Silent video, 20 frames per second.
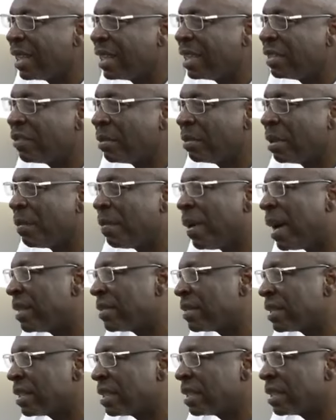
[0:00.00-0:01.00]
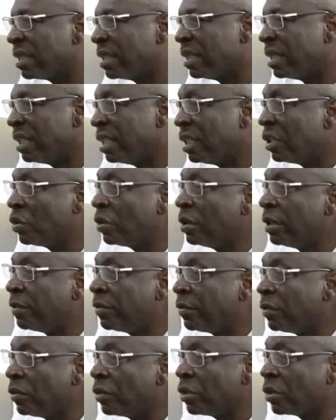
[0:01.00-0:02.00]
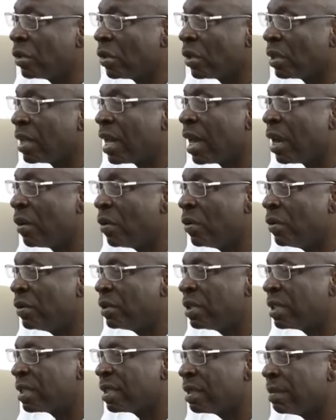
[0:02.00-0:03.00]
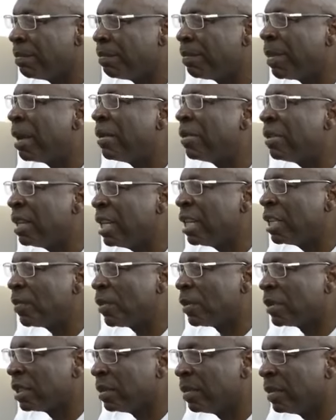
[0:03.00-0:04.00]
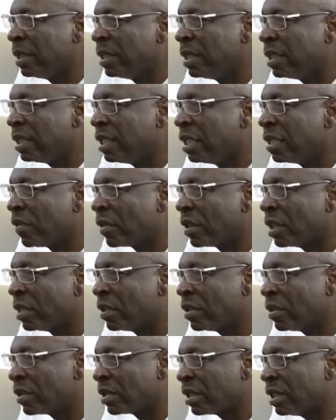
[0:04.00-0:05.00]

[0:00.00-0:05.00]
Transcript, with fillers: learned from the past into a future that holds boundless possibilities for the Edo